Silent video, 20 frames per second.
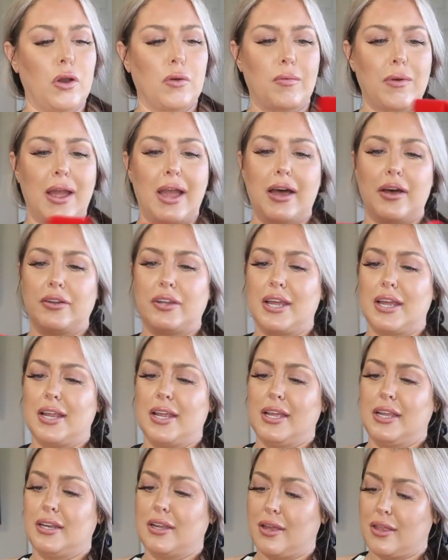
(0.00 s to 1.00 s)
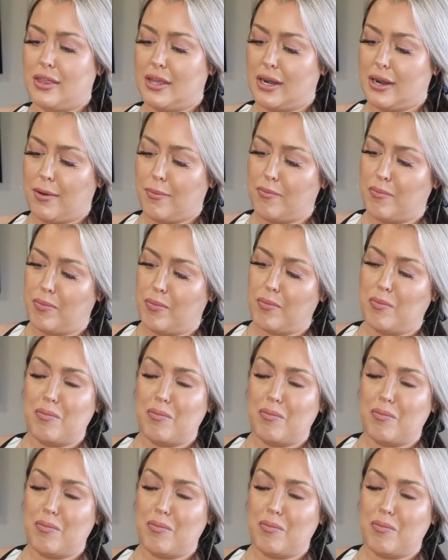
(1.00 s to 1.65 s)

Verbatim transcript: around and then a